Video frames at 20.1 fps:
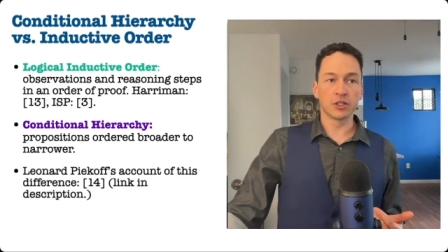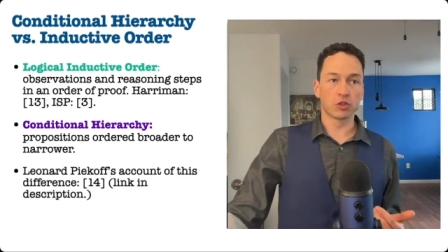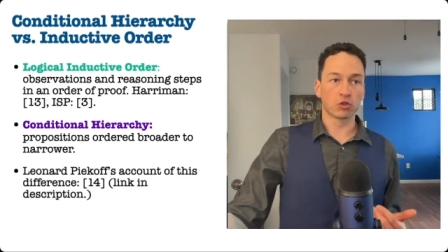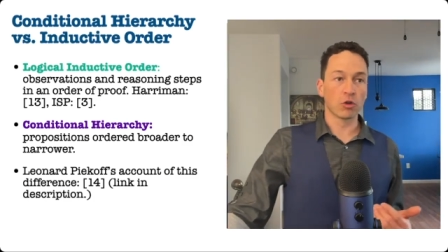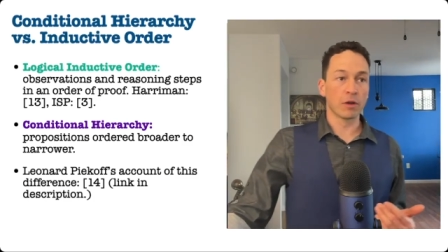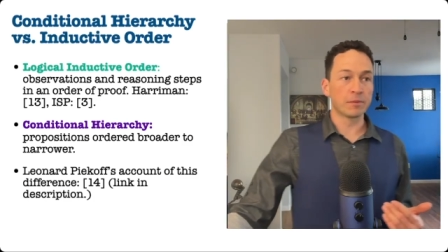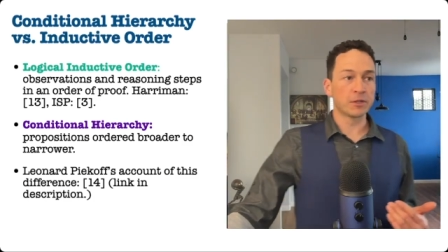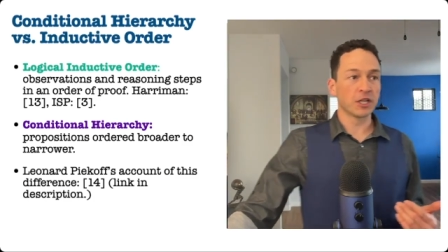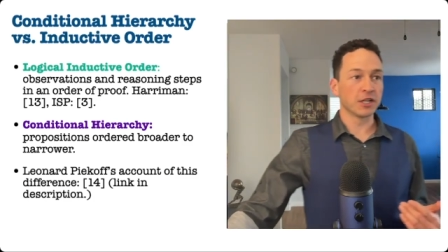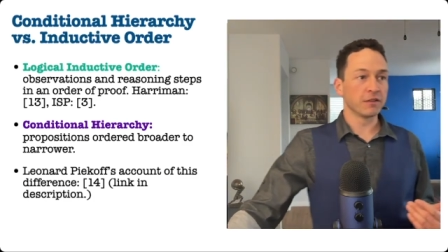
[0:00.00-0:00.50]

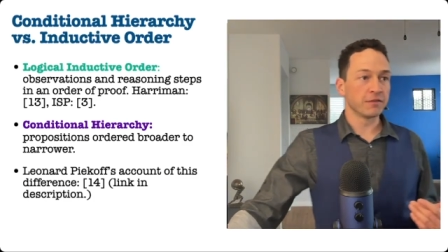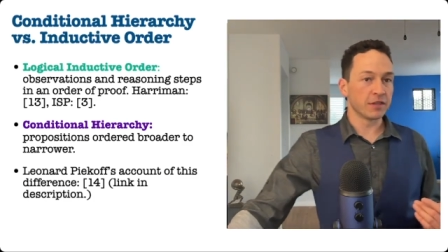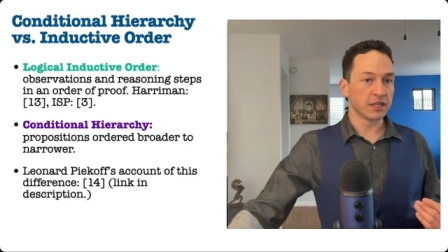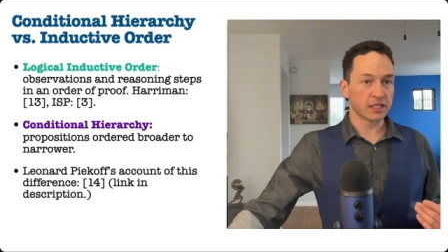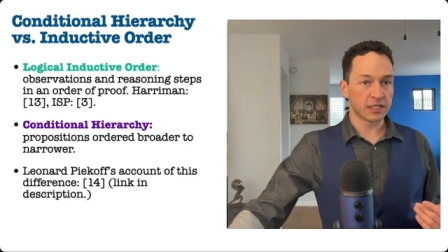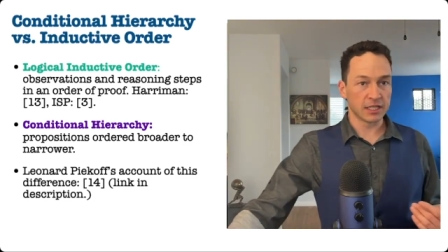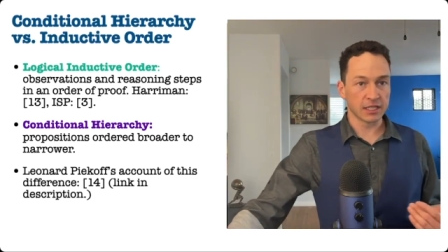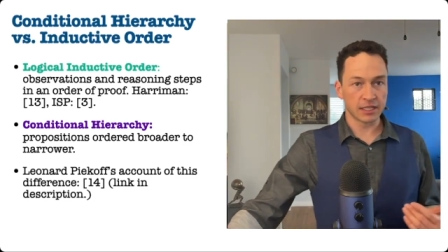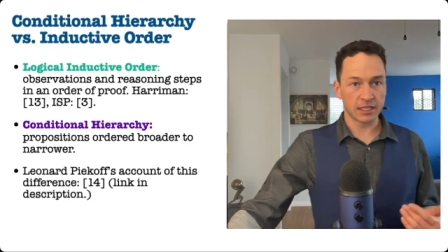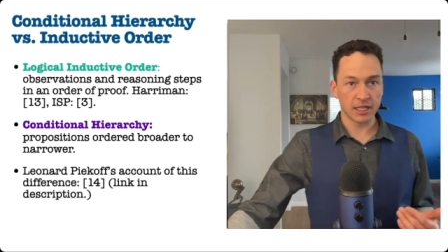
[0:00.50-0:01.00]
description of
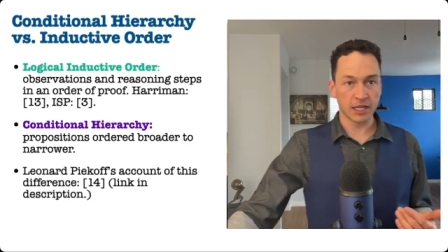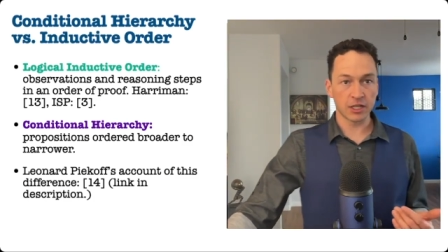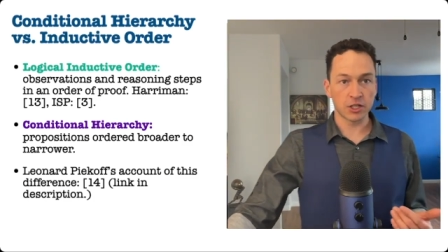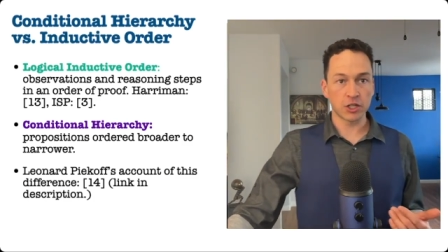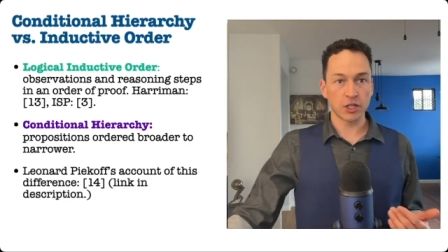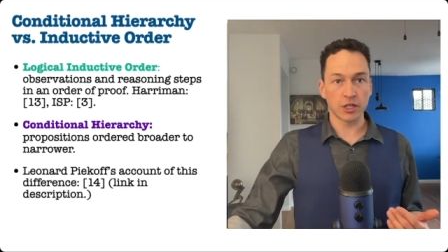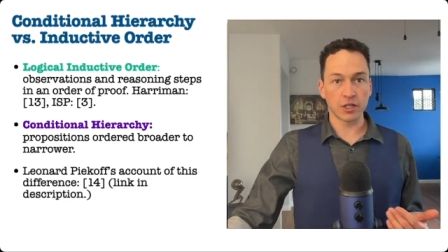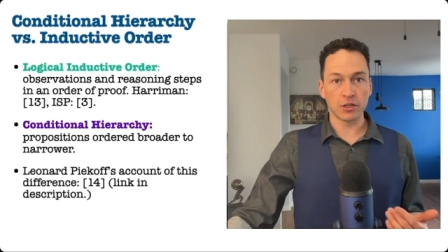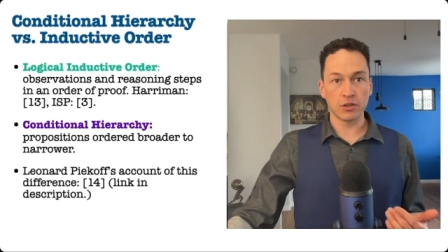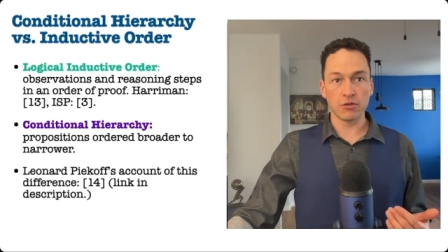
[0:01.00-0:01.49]
this
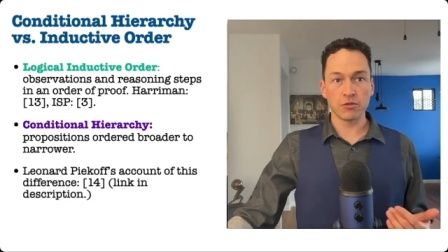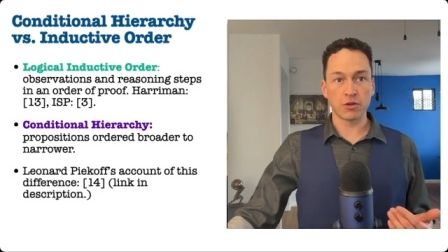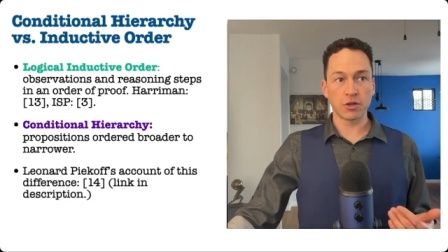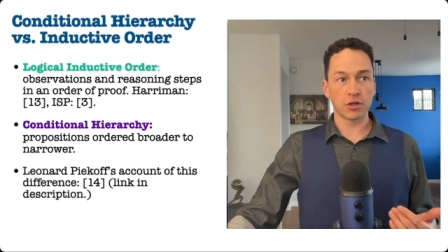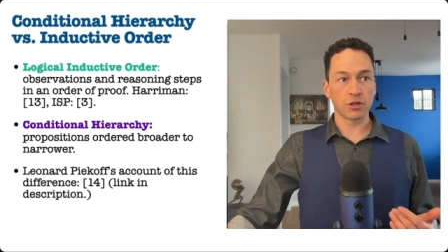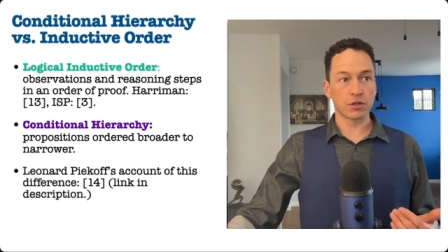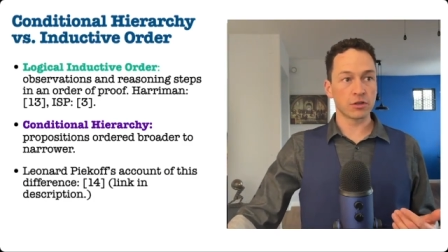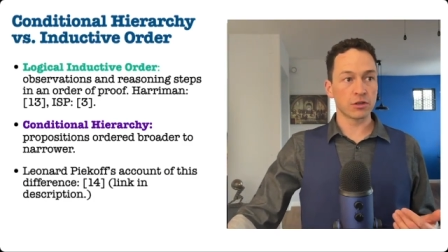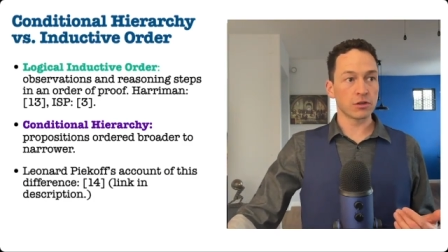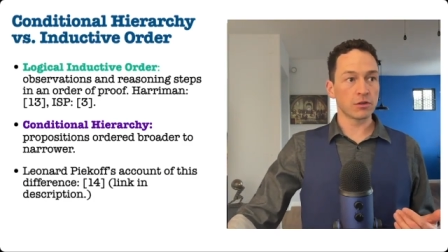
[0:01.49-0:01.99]
distinction, you
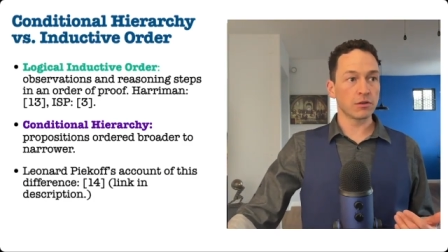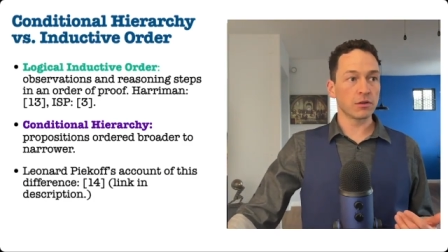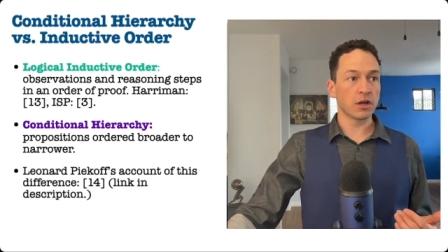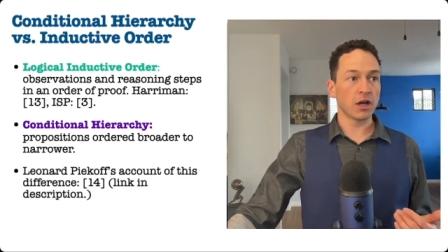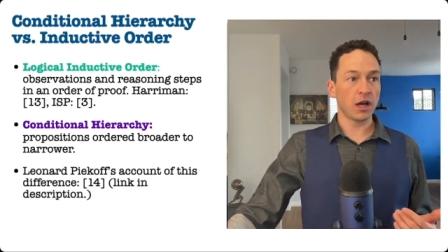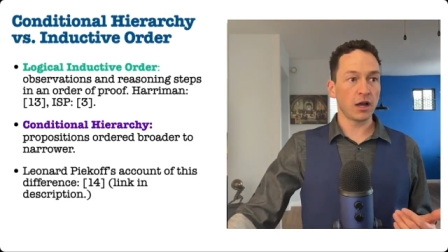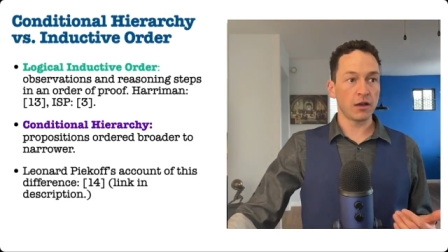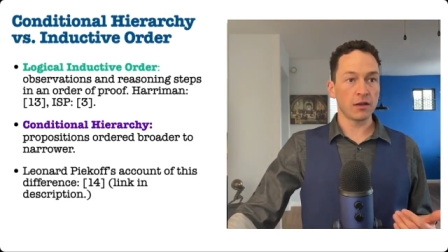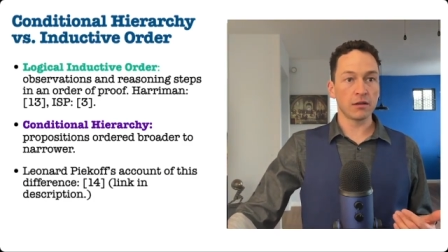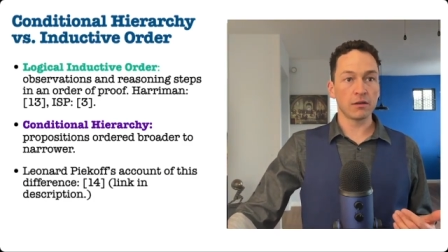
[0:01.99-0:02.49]
can
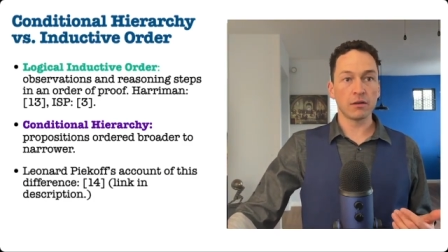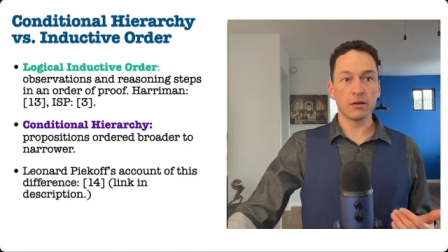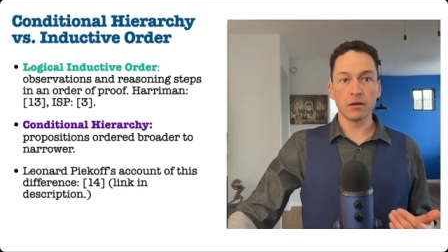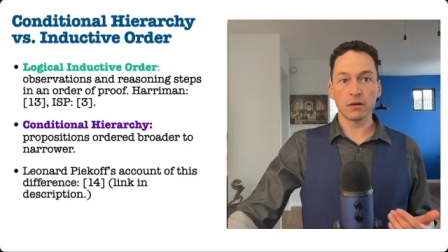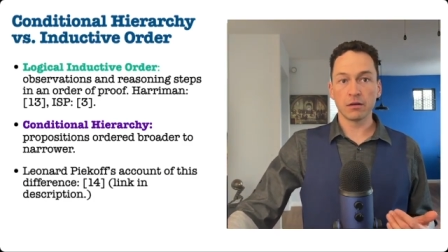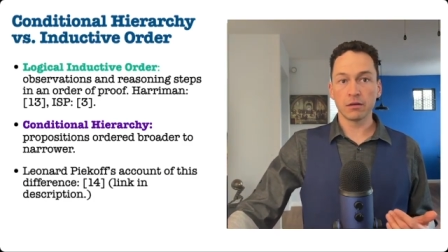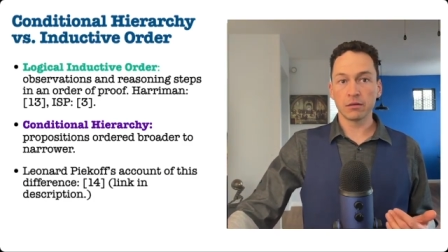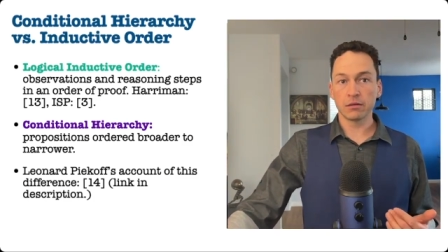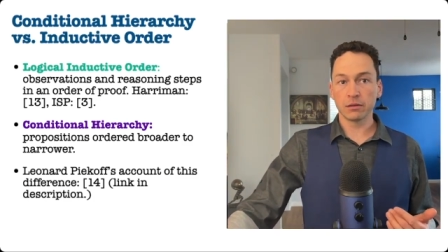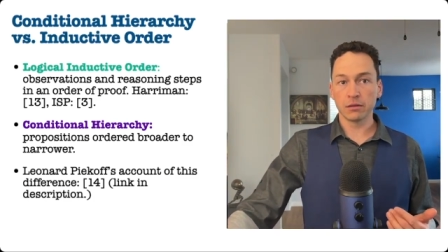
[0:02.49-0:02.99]

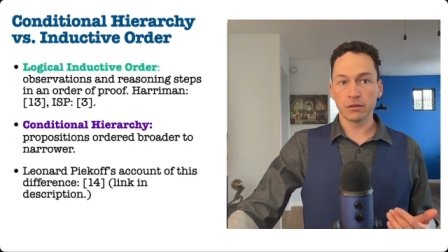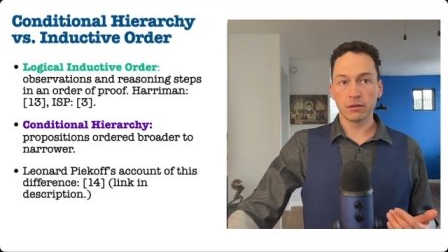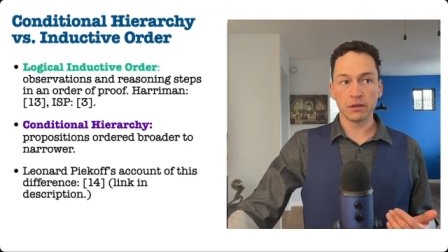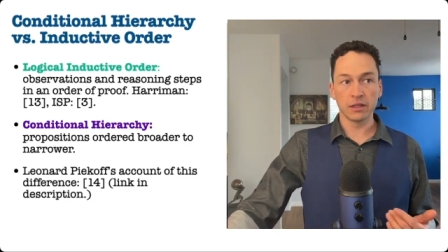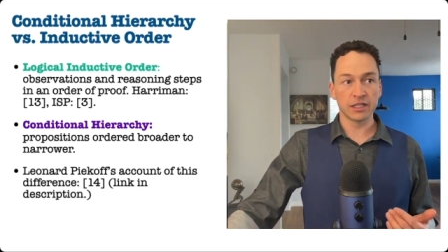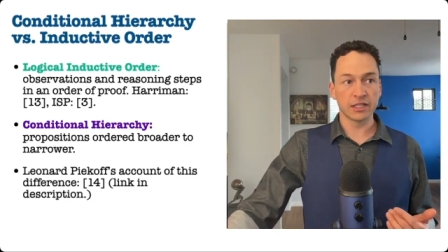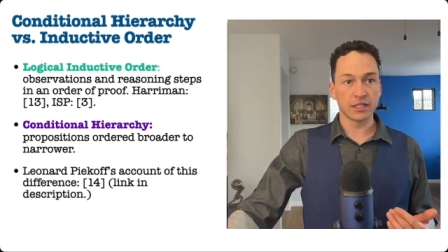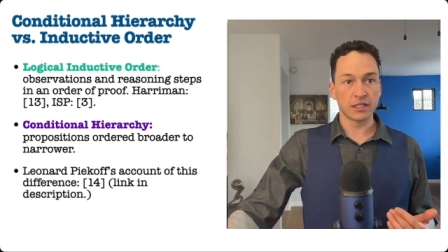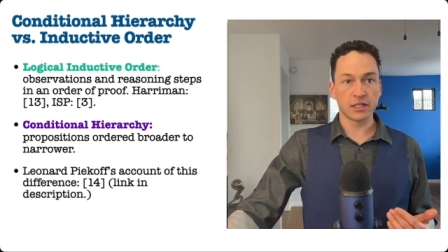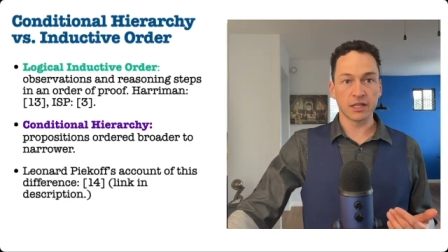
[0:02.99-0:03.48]
uh,
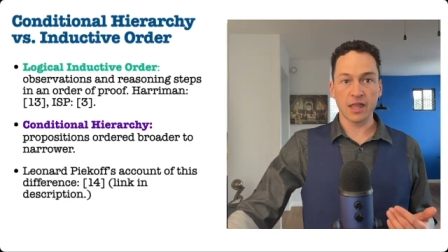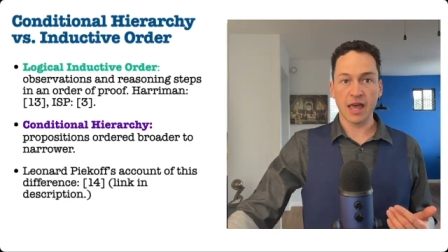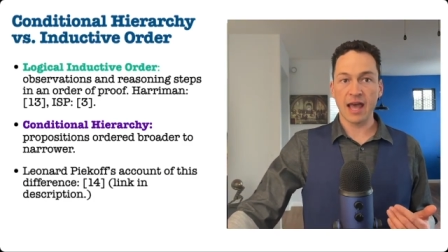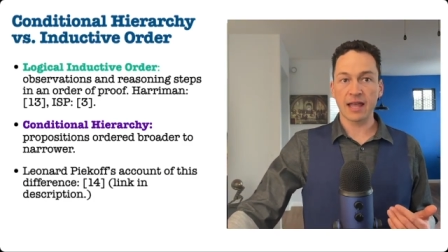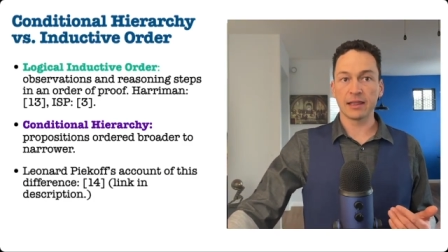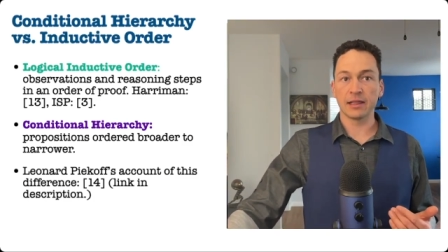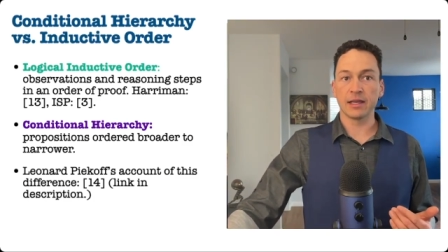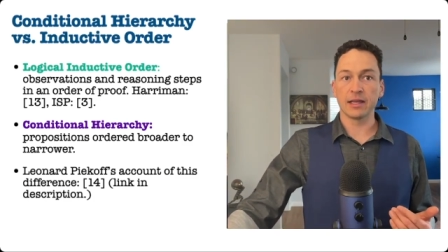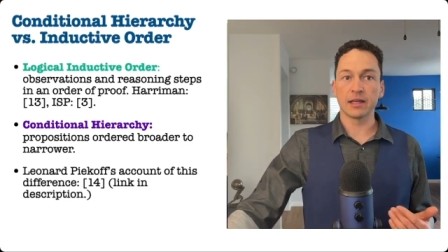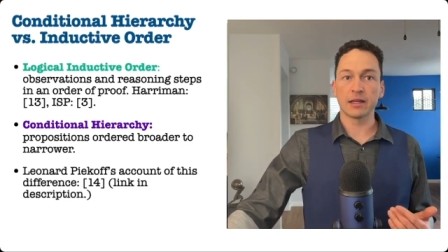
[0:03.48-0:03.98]
listen to
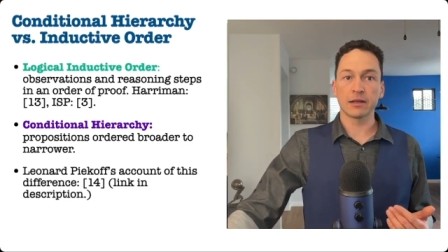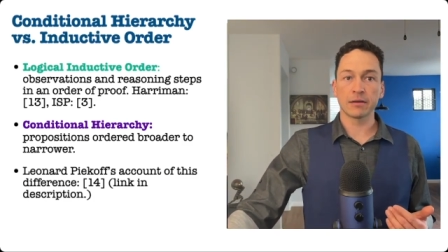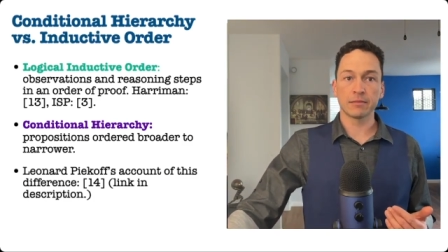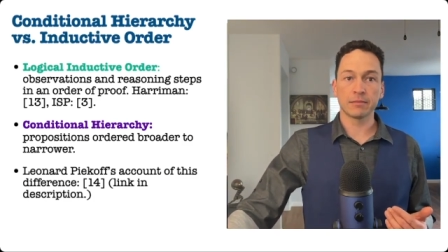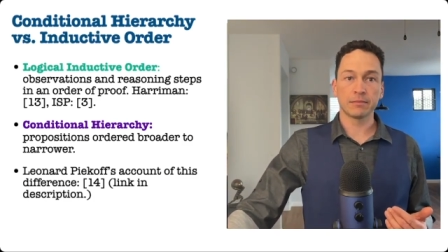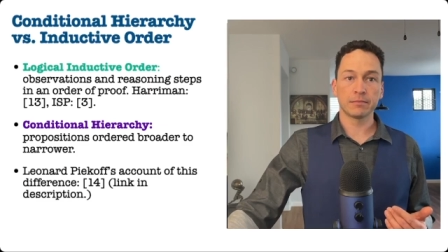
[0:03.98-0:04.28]
that link.